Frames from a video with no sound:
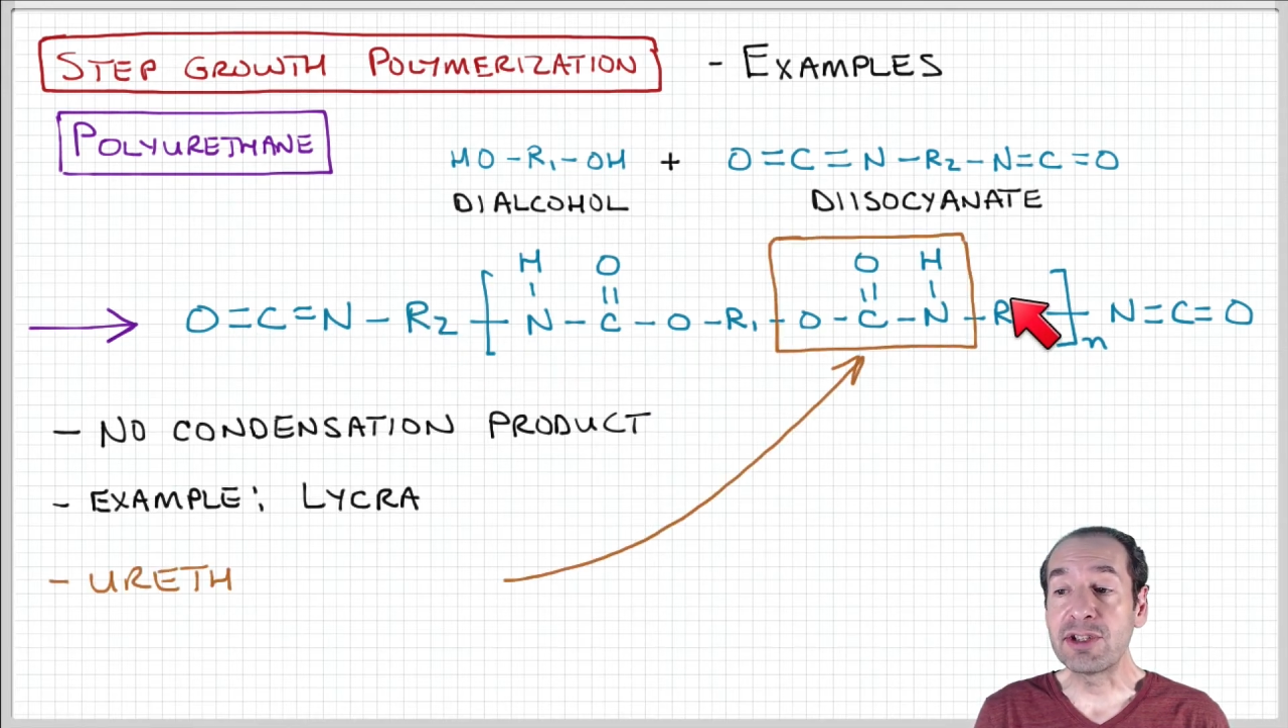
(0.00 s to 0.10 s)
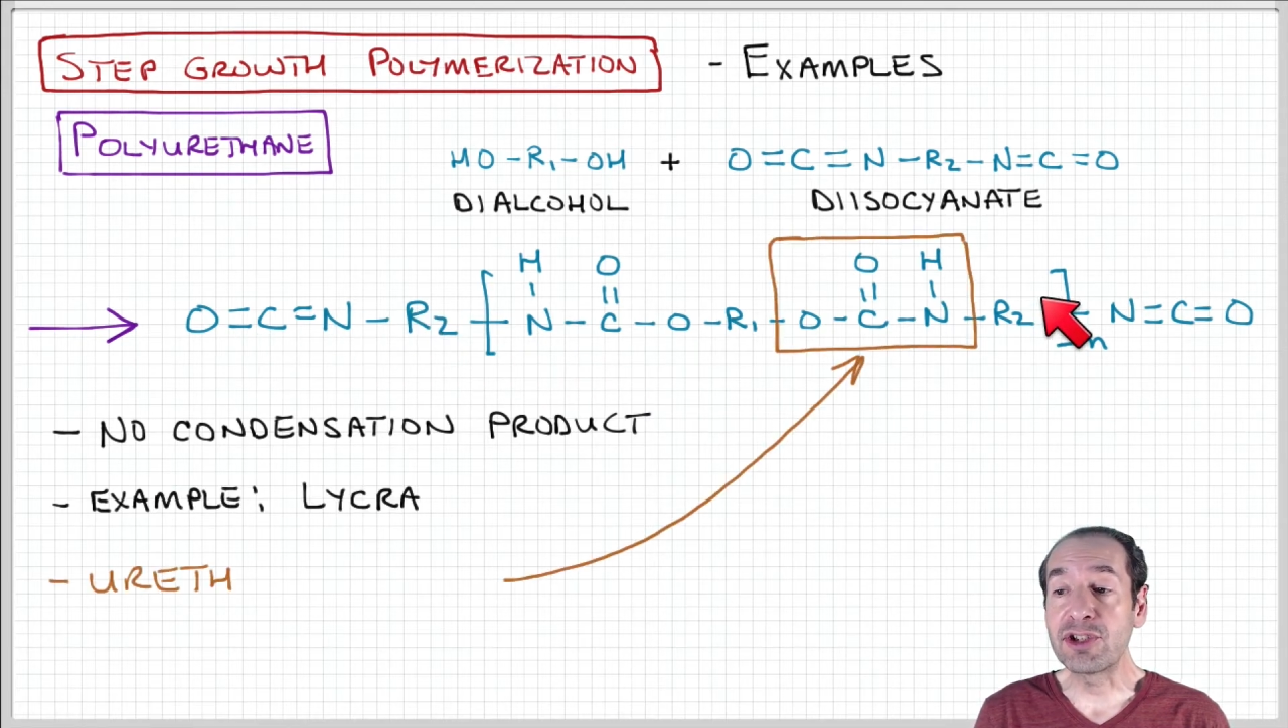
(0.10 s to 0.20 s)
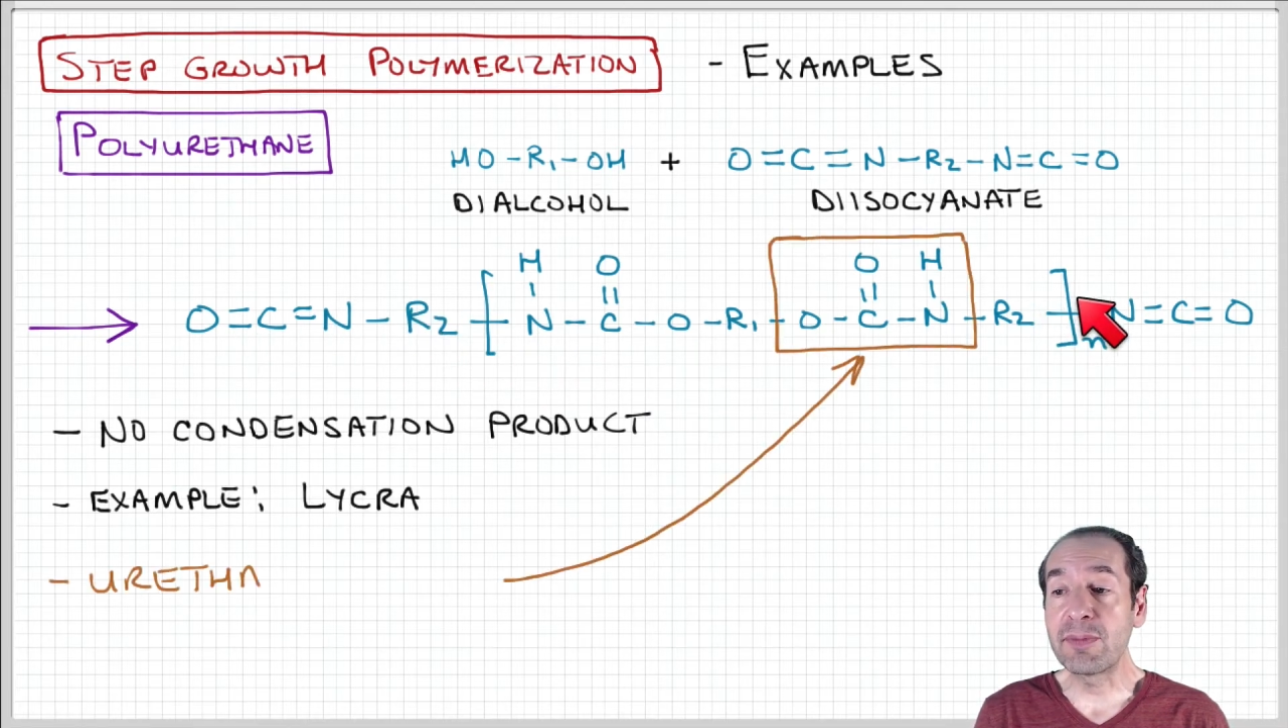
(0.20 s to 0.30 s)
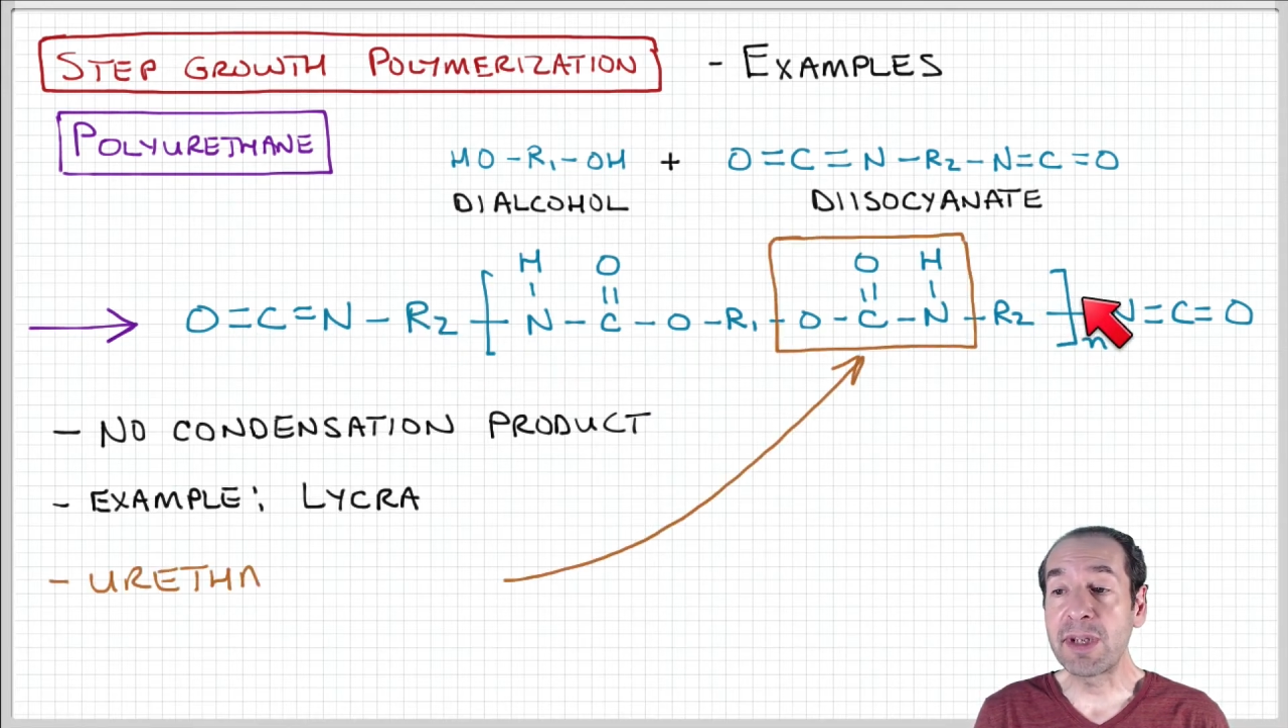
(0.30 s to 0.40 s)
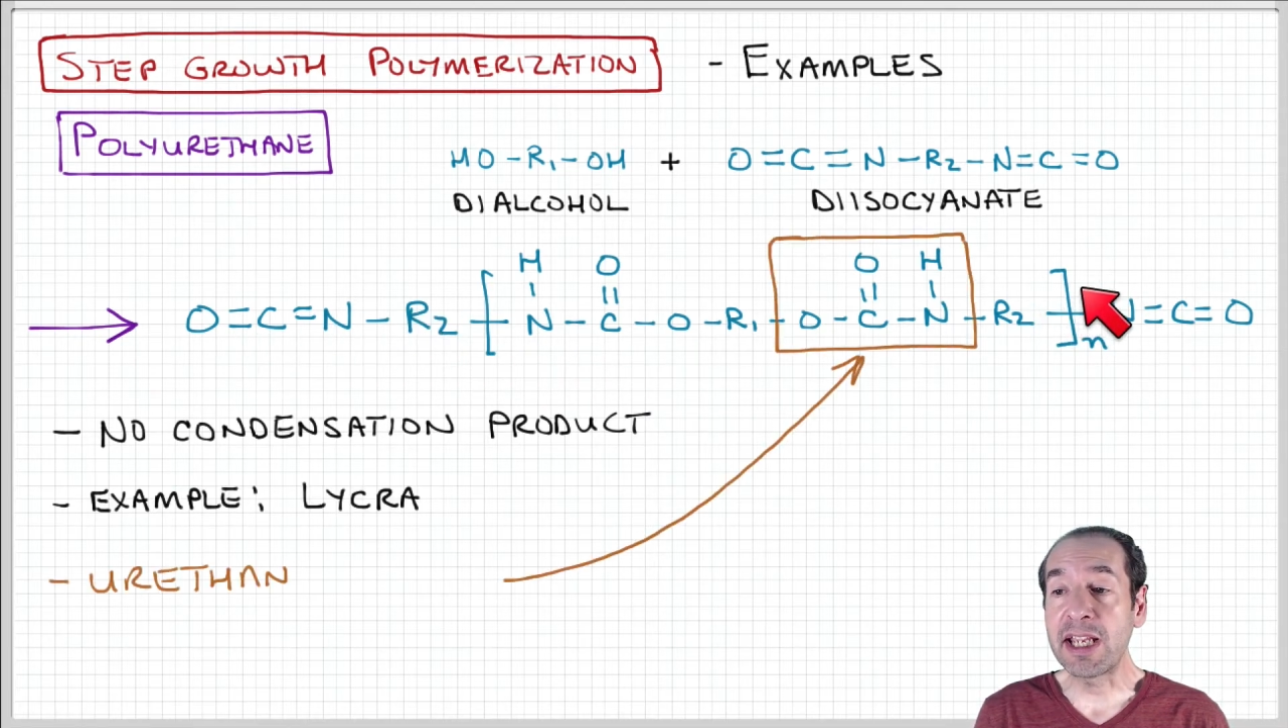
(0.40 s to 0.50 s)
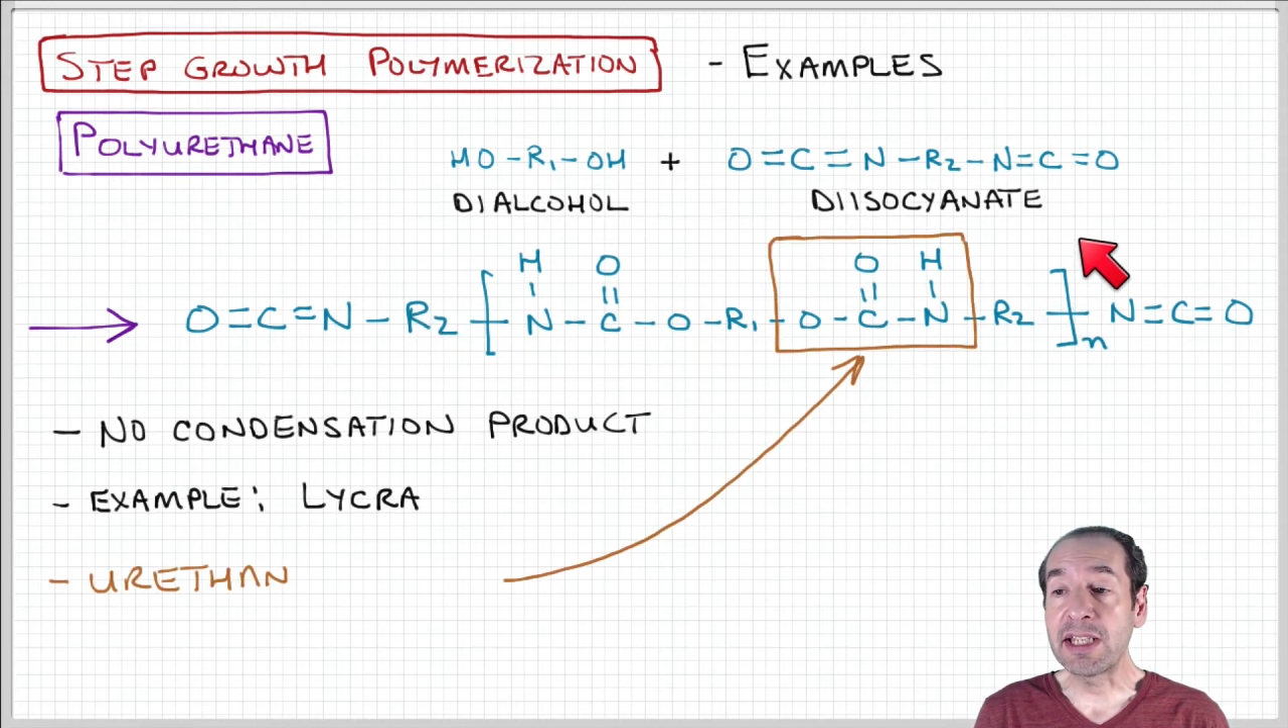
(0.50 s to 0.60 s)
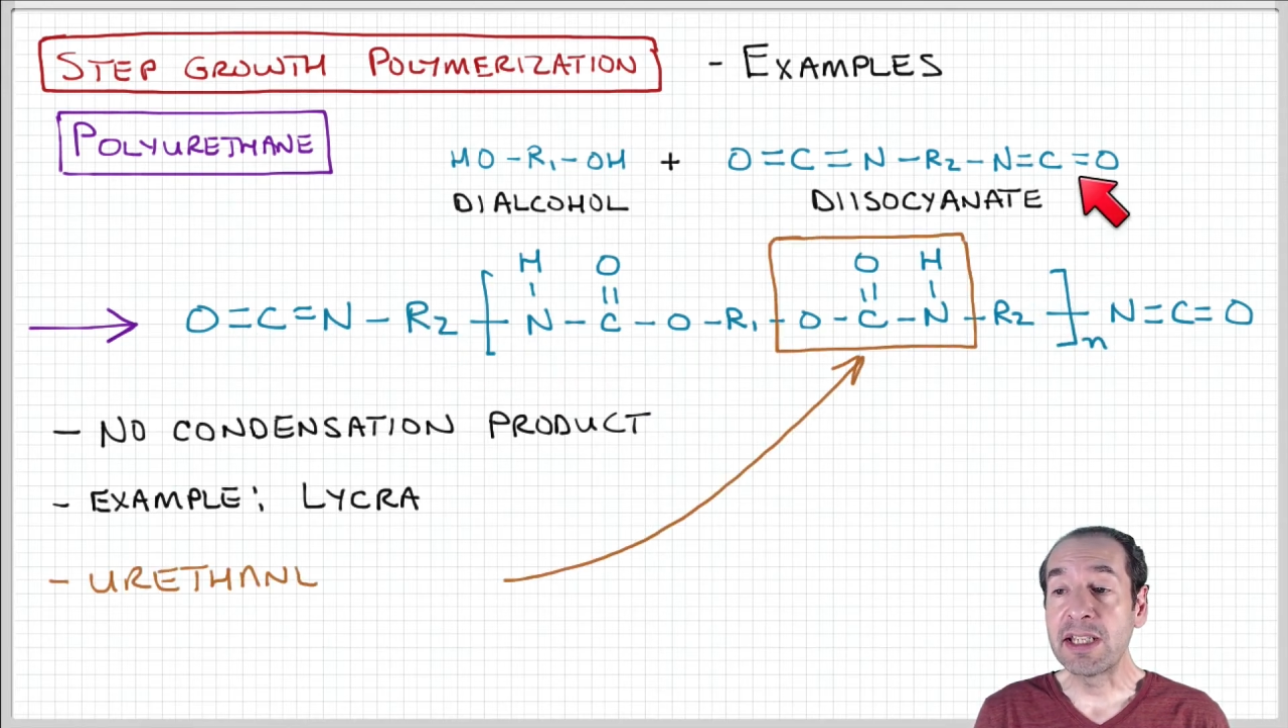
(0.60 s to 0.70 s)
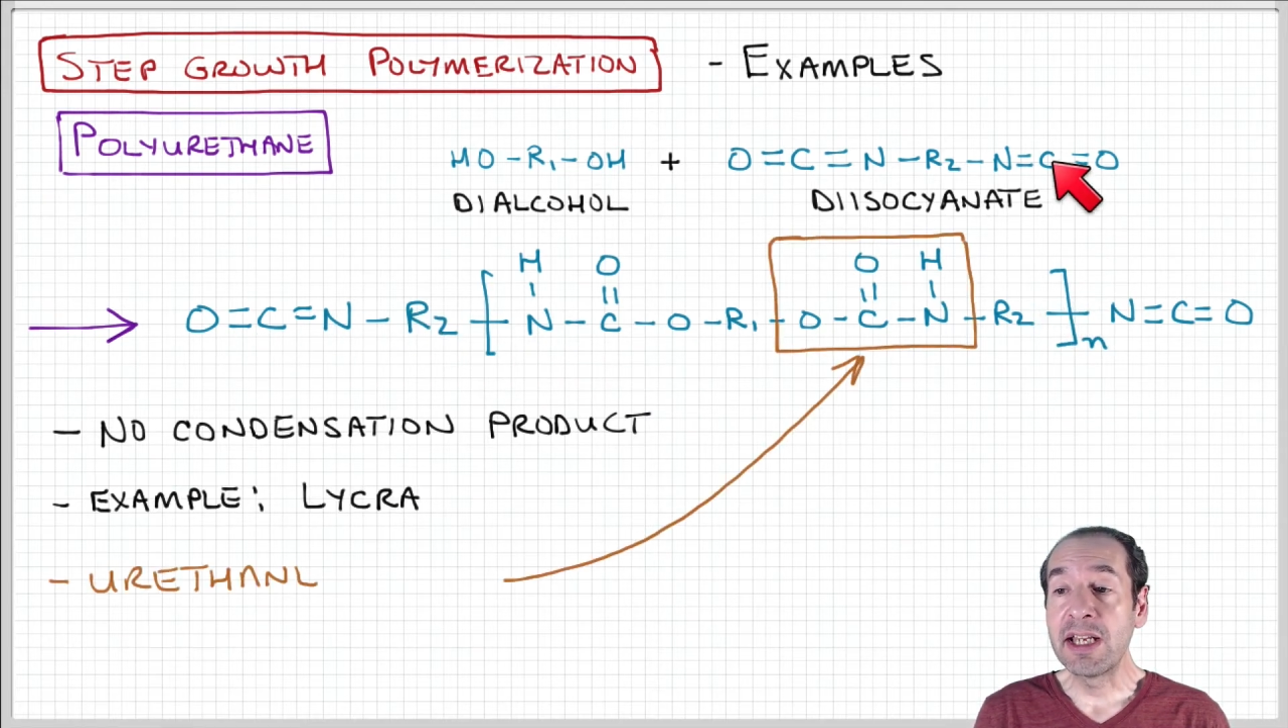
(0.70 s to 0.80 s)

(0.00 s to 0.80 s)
terminate